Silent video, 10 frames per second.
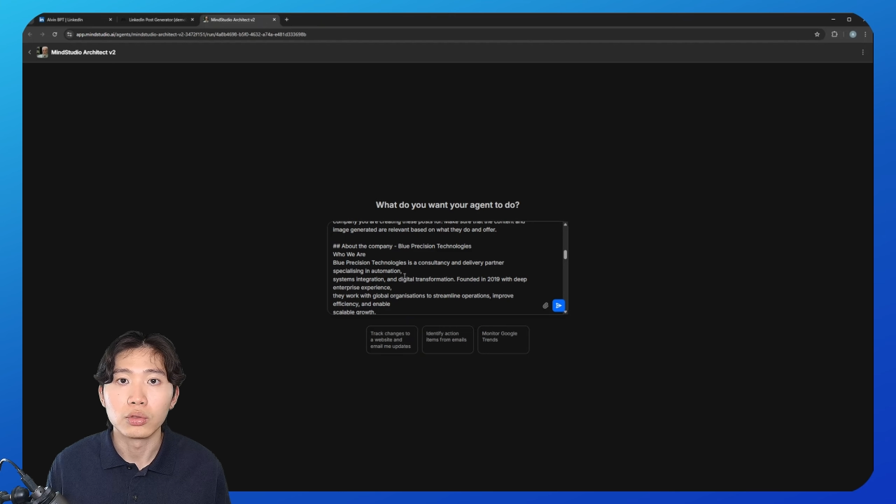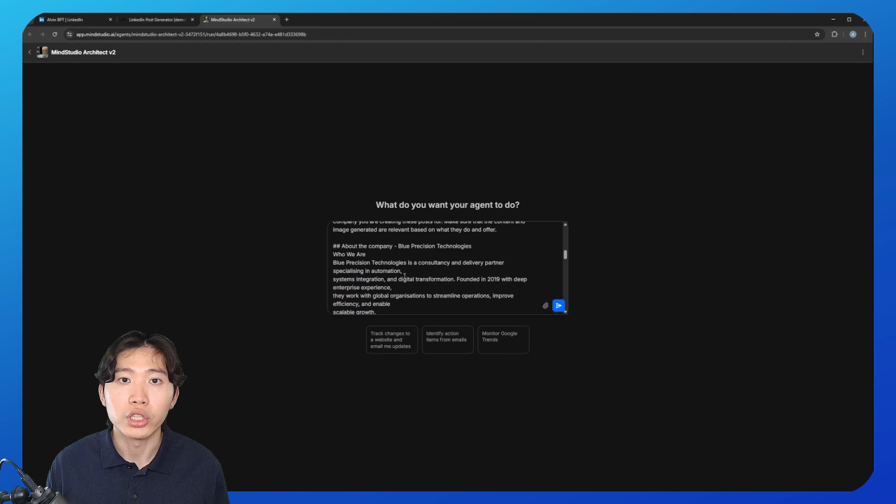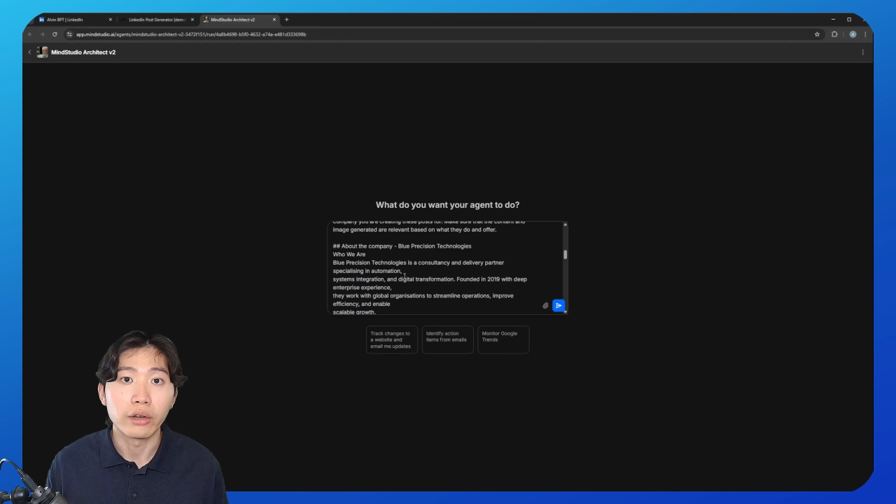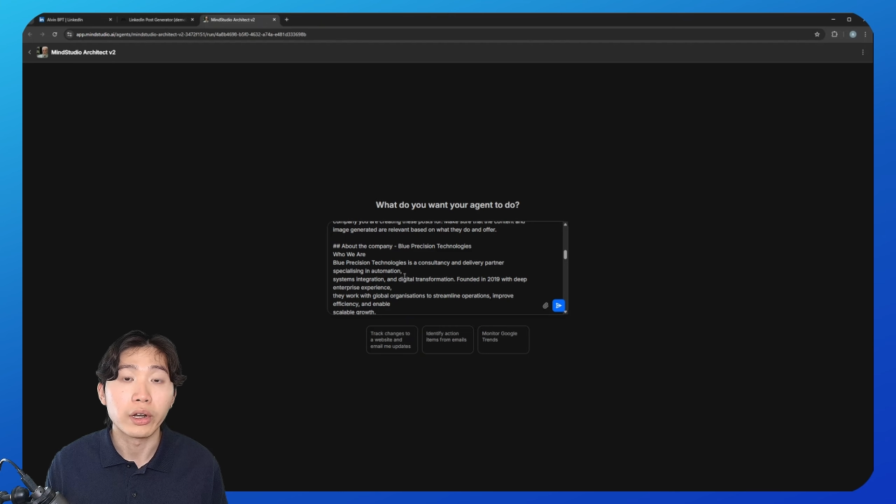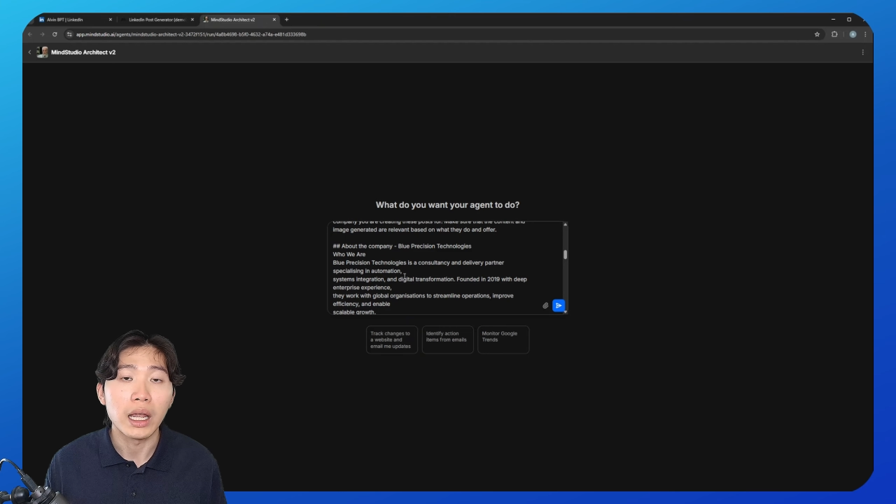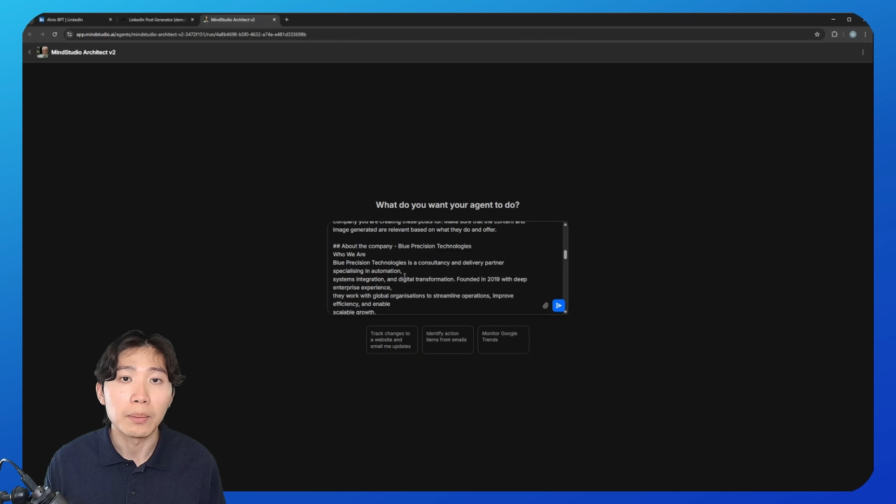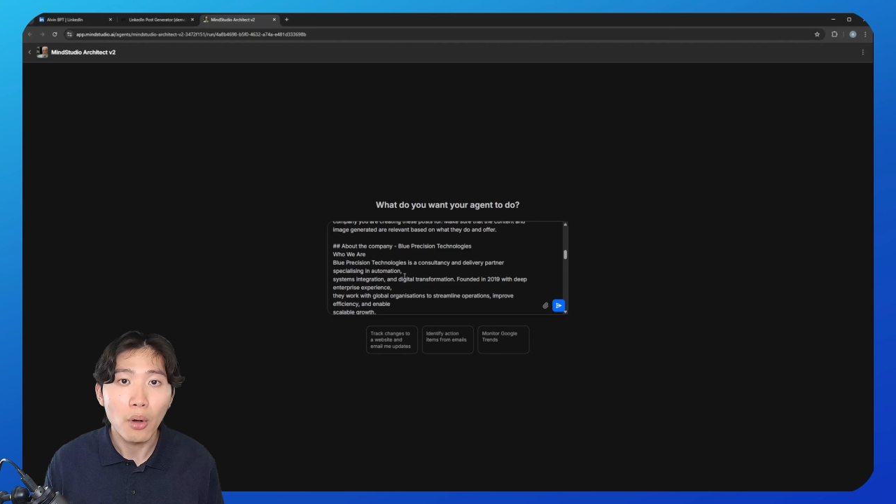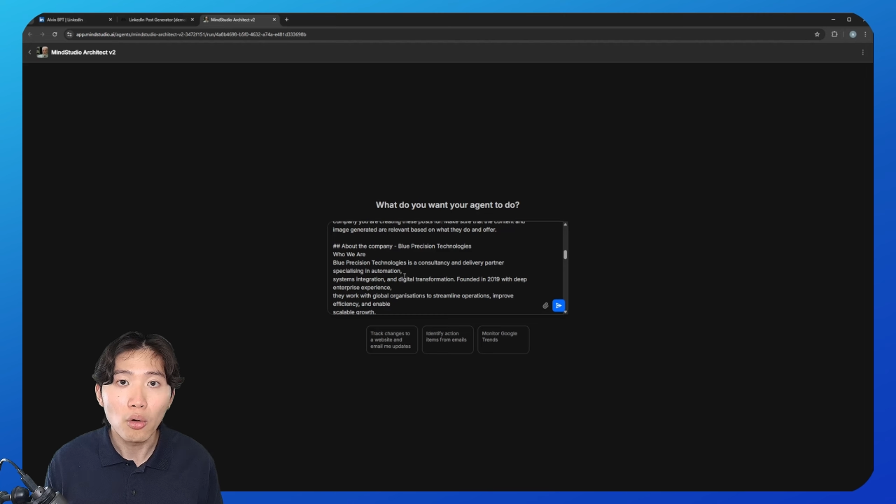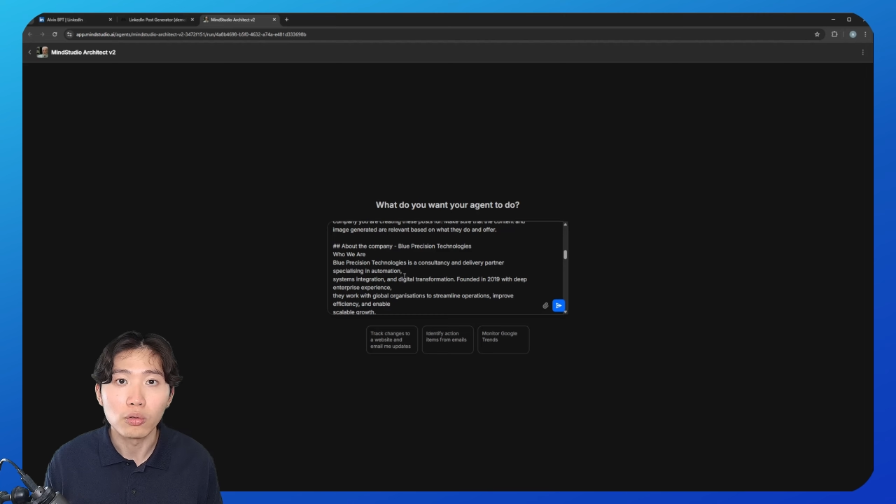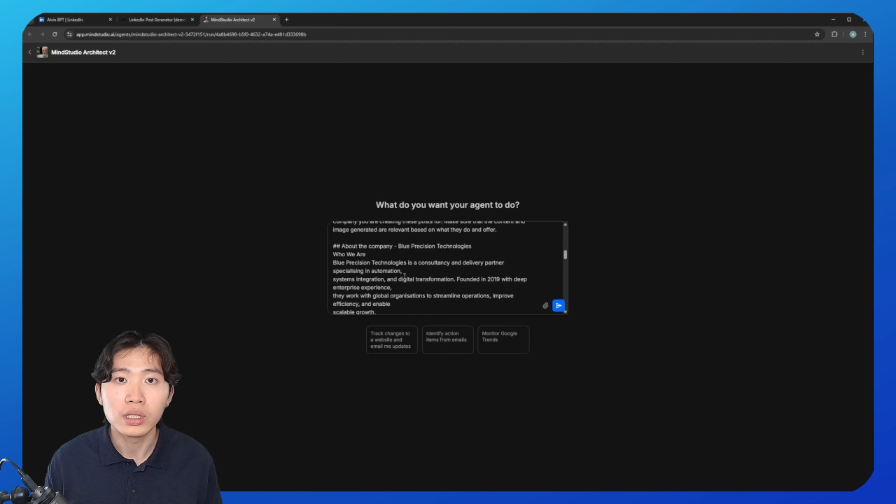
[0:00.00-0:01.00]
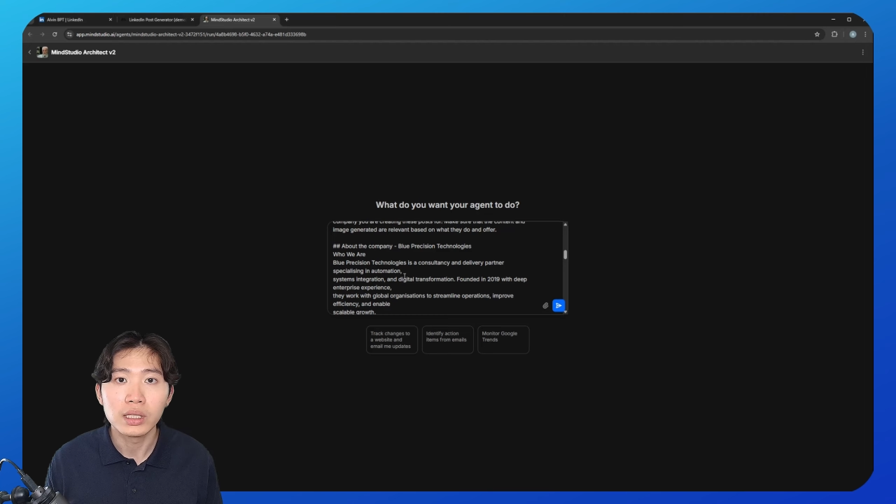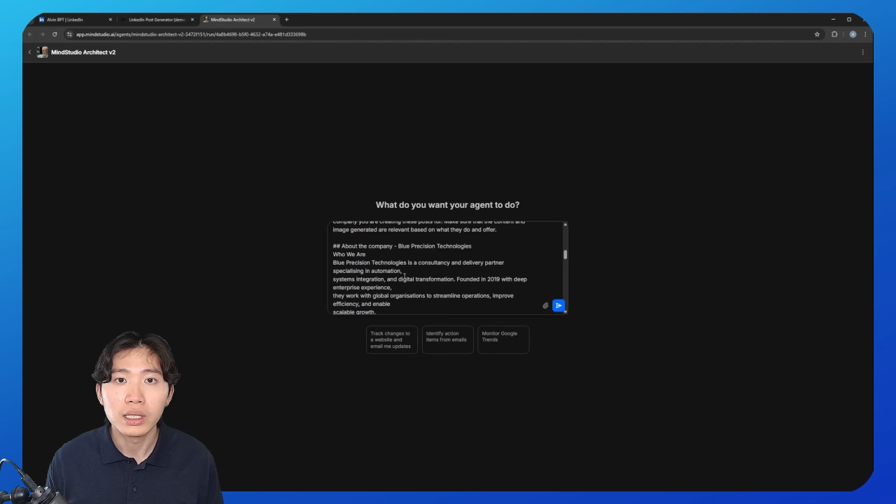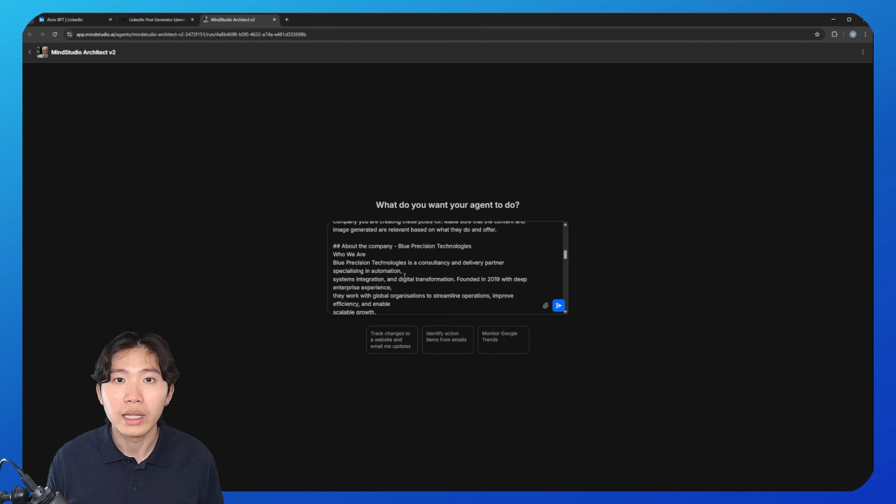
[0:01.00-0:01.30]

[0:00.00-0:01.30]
generate a post